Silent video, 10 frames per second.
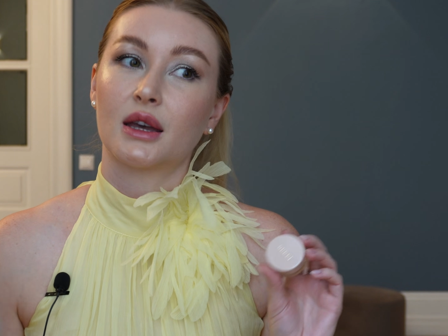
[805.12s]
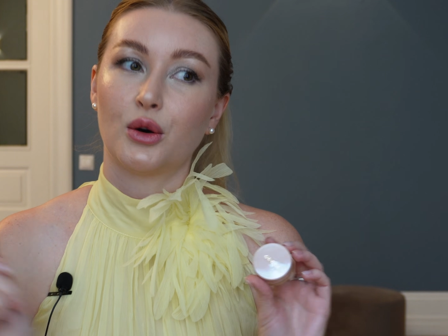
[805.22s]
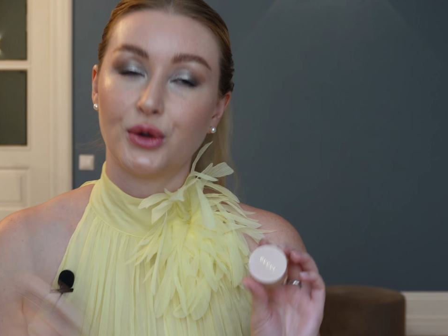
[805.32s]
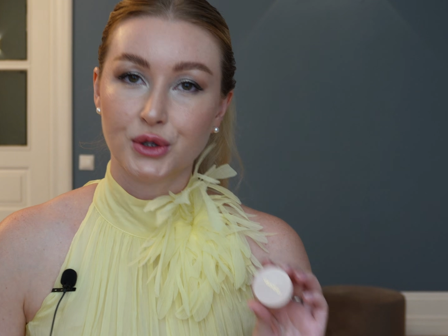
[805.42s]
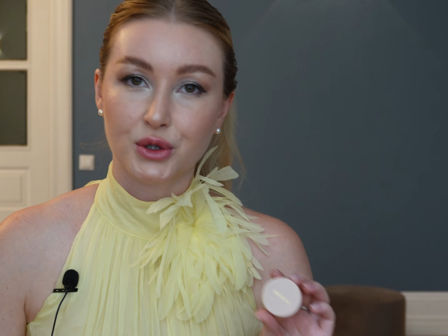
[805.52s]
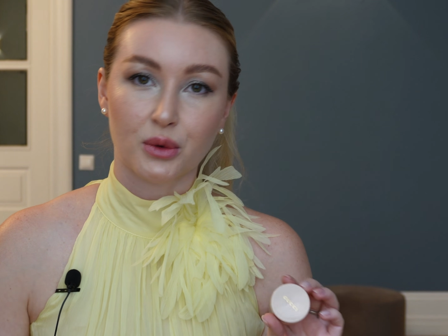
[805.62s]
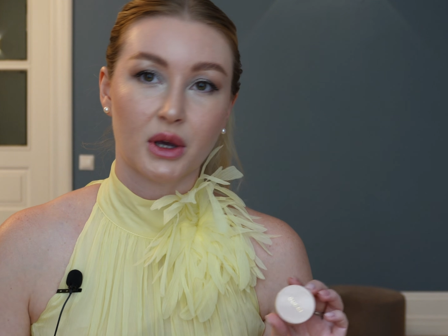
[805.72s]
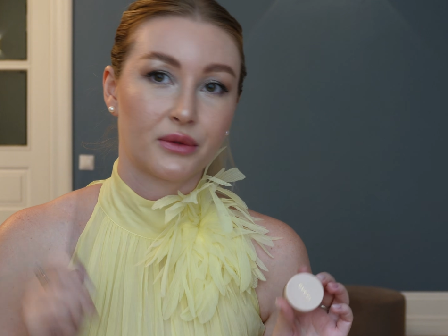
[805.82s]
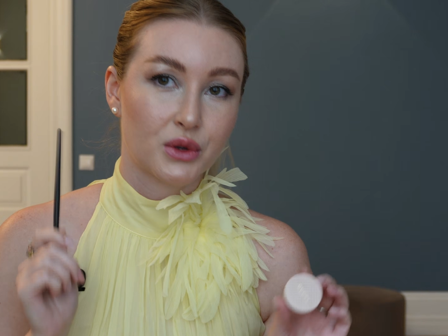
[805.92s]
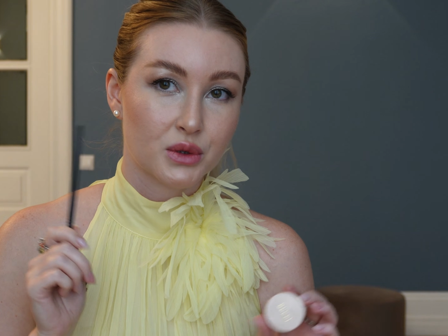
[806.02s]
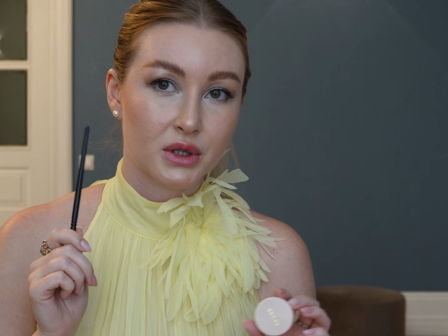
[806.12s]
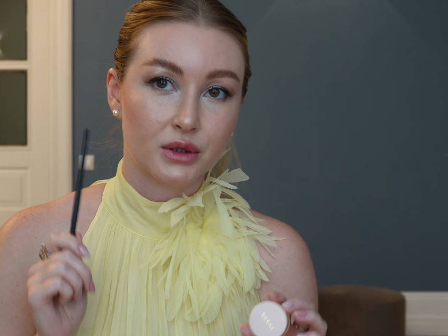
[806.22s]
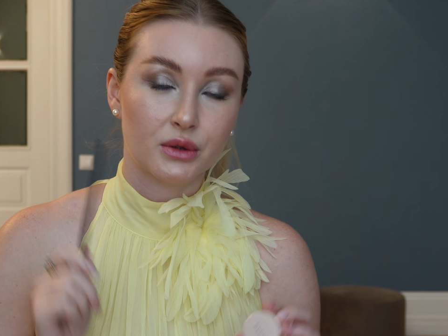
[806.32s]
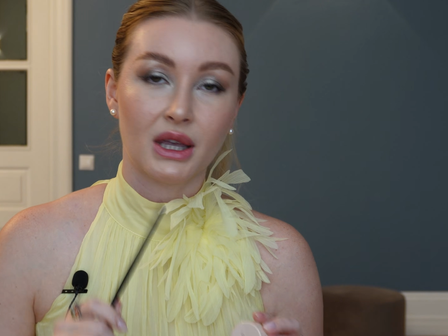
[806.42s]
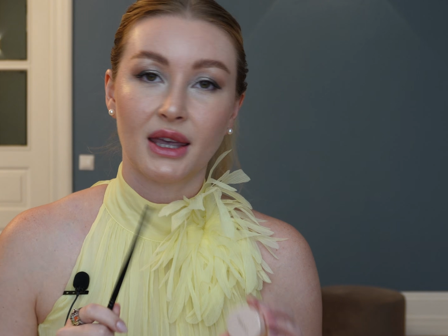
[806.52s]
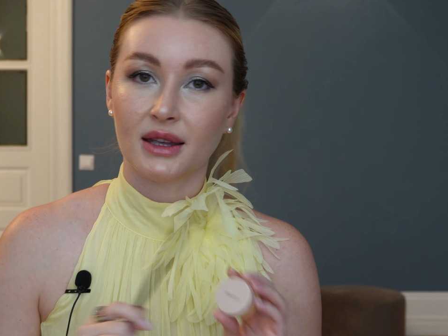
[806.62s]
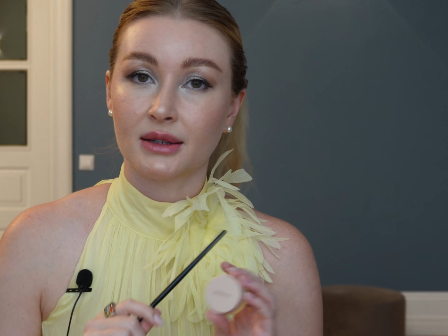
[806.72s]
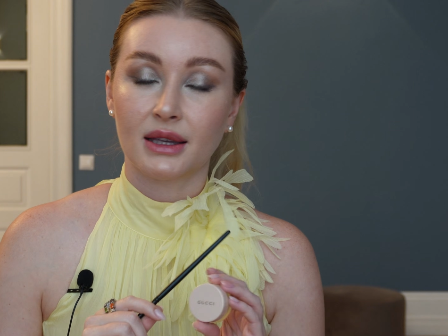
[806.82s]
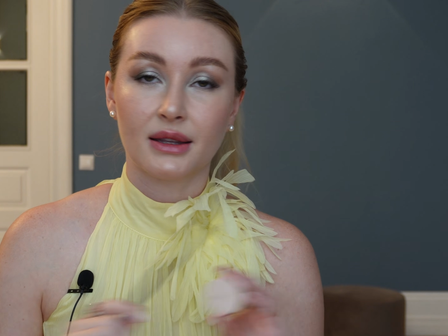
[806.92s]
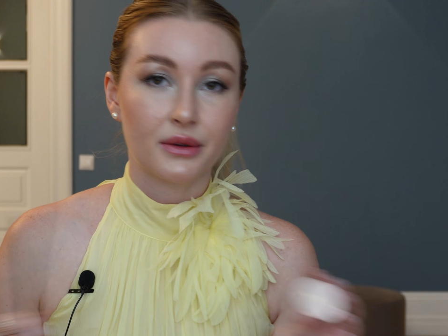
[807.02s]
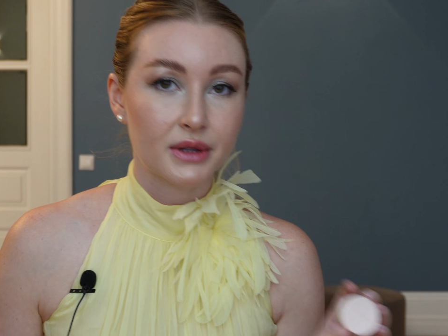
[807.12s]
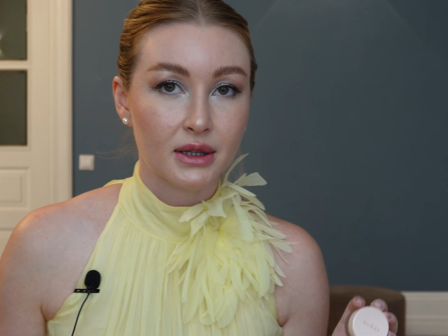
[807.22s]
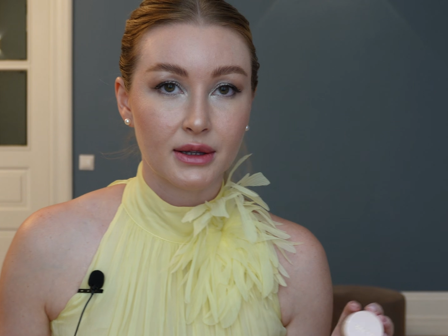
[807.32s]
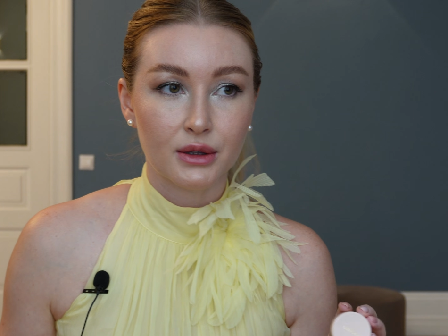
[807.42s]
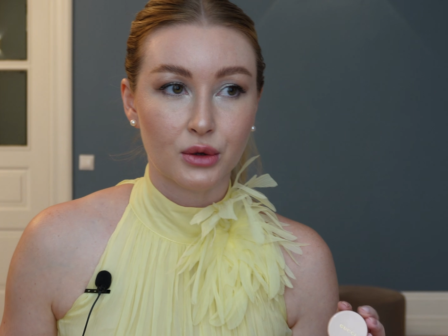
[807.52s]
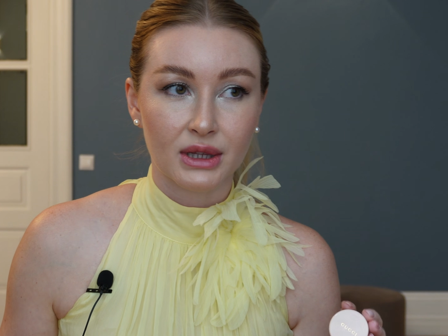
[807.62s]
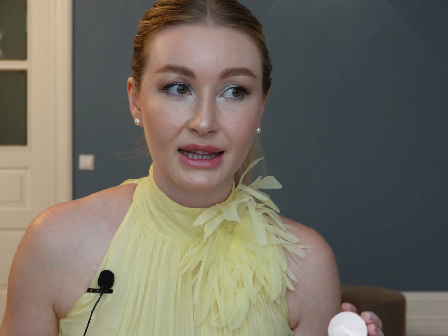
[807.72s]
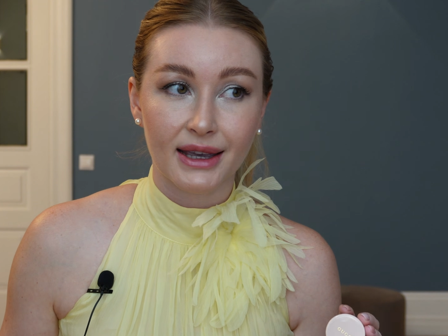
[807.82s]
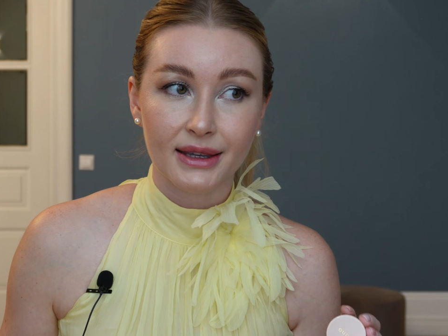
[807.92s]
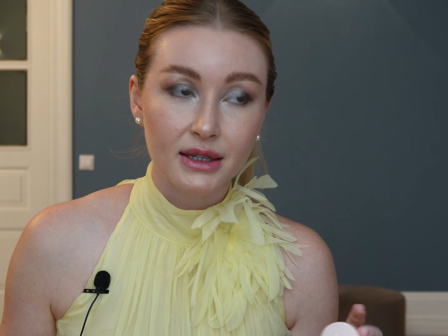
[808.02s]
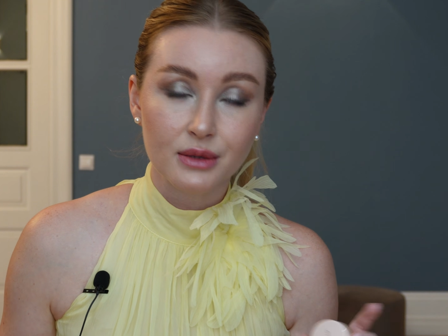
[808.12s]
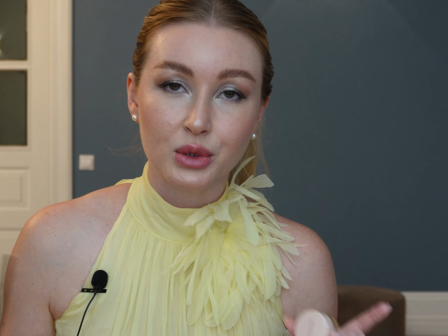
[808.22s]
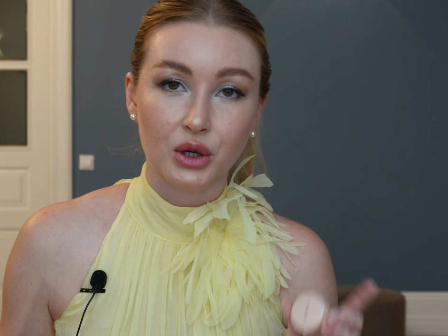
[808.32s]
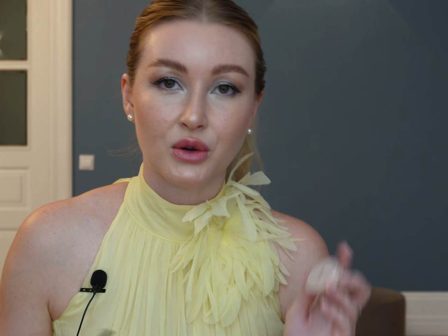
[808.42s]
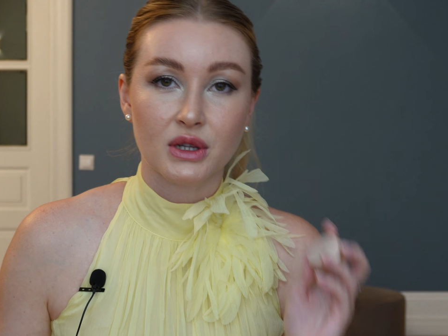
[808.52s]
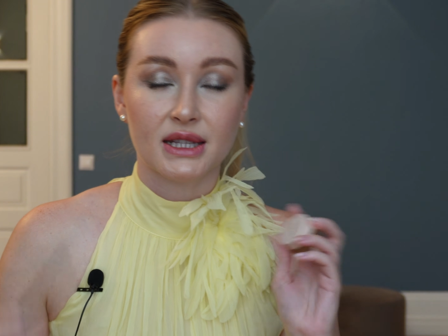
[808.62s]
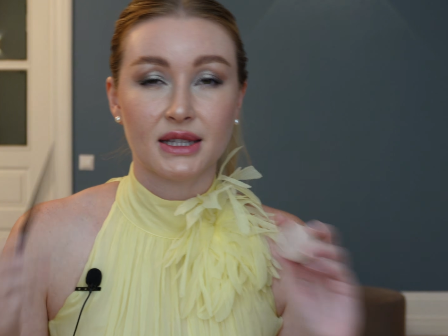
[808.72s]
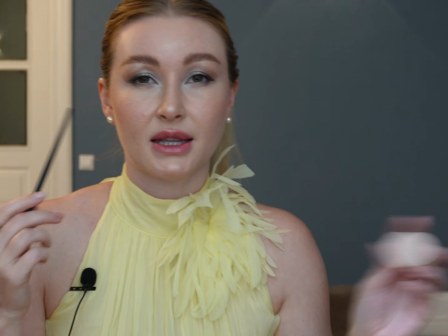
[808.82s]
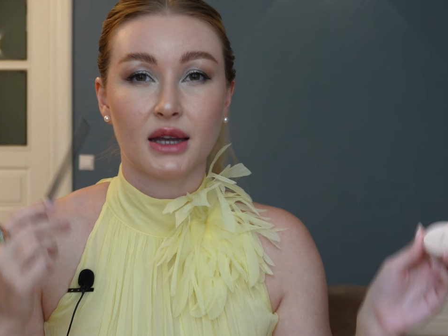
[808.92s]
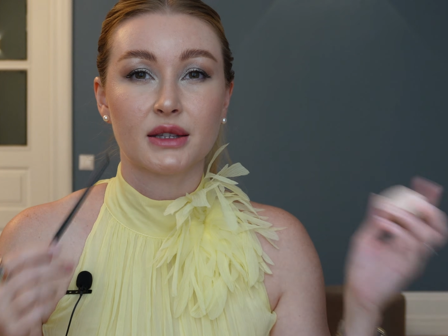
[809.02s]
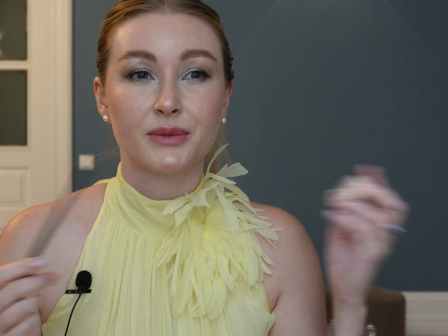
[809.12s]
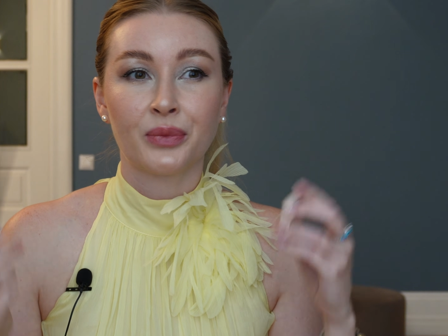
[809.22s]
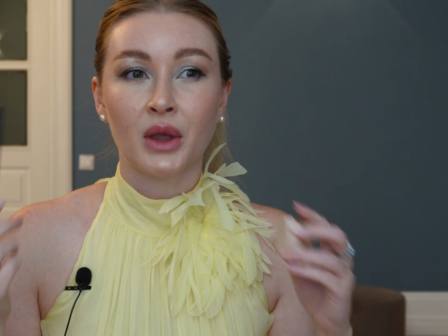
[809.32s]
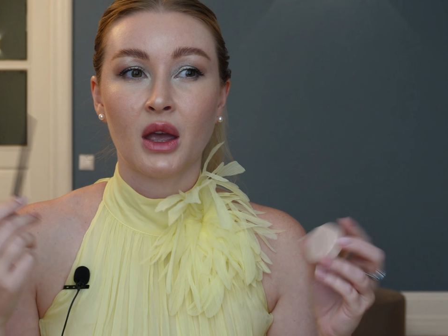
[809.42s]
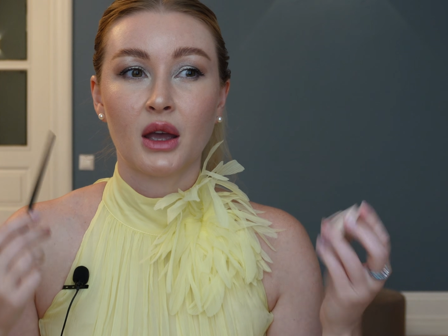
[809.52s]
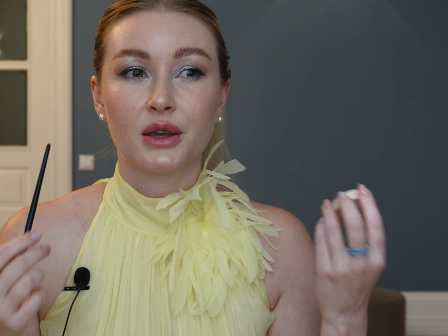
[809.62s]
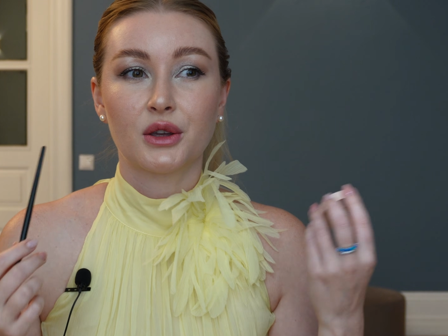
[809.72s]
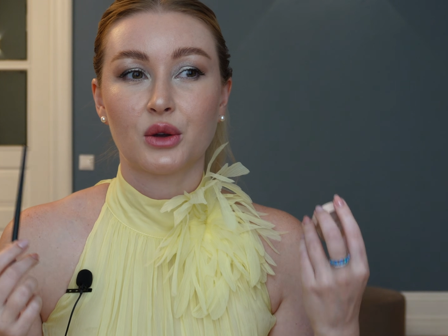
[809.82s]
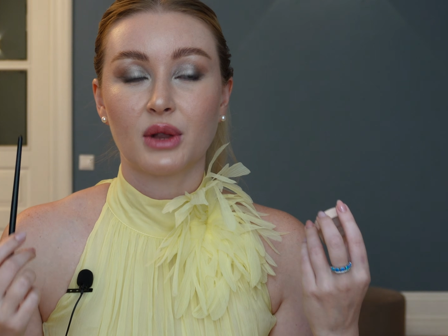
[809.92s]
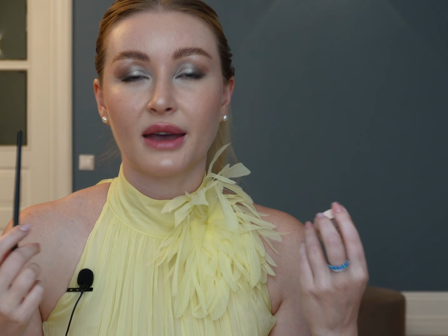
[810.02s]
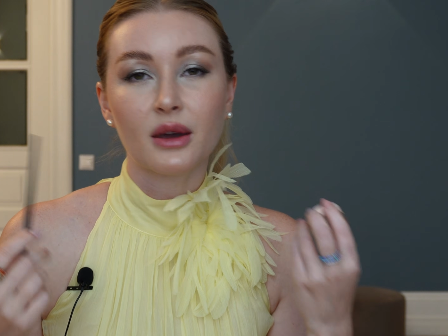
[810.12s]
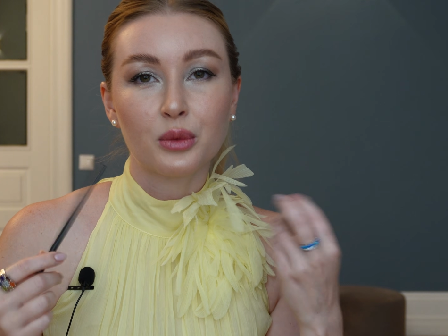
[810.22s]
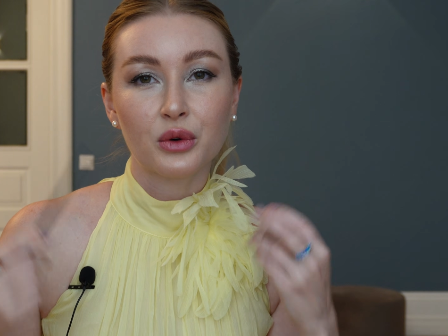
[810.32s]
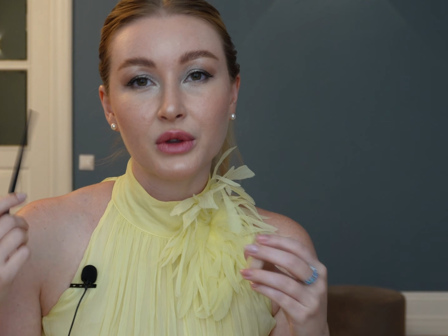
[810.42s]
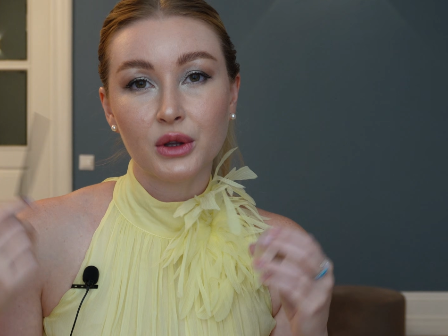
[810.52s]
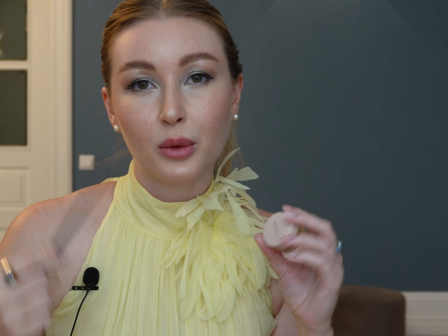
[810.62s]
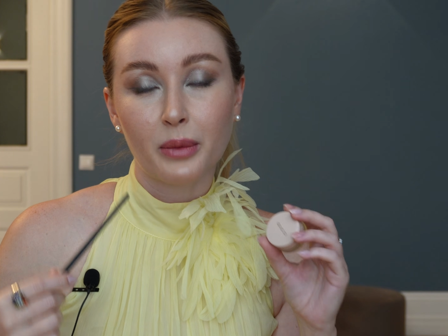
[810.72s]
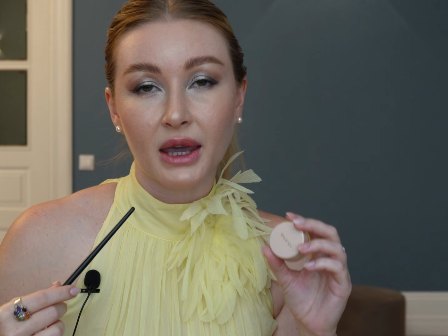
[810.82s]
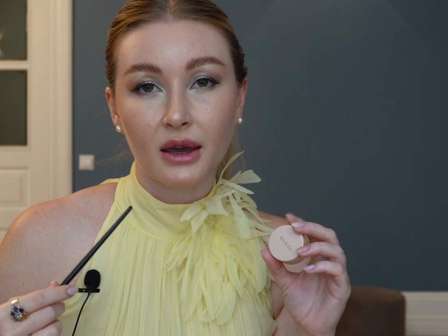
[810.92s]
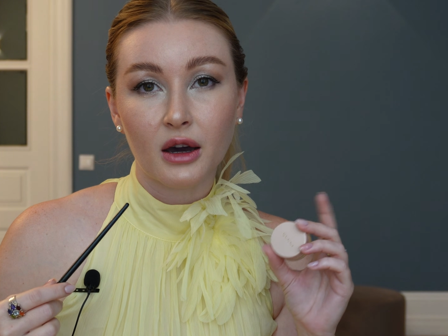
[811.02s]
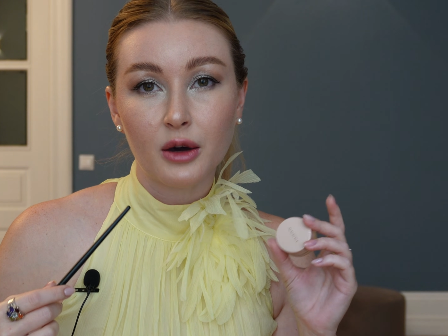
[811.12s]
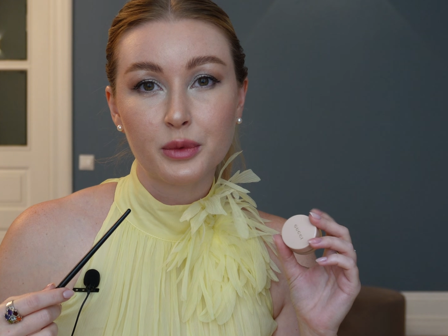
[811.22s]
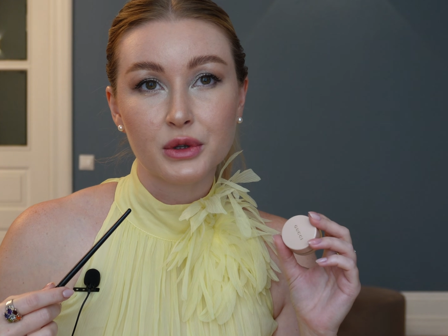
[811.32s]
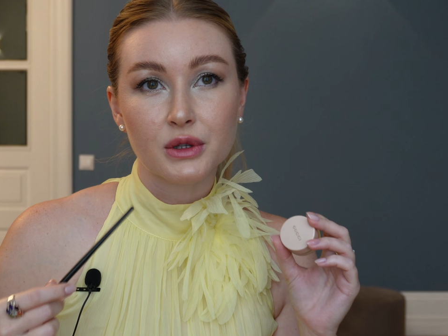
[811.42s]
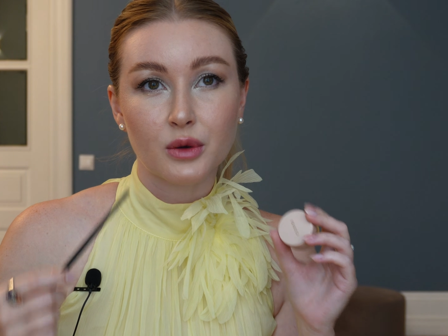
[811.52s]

Also, I've used it today, and I definitely don't like it, because it starts, you know, like moving your makeup.